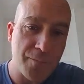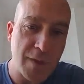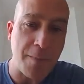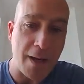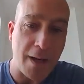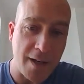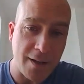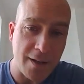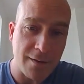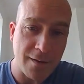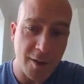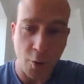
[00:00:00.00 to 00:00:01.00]

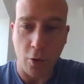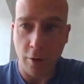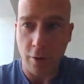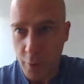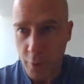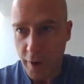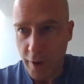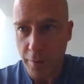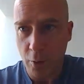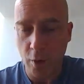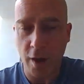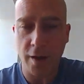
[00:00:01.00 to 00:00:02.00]
spending in the world. We're
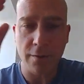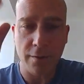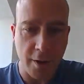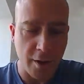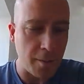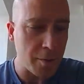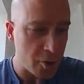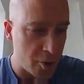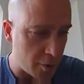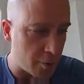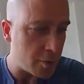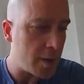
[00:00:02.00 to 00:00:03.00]
number one, they're number
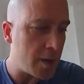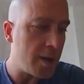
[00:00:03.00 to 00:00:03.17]
two.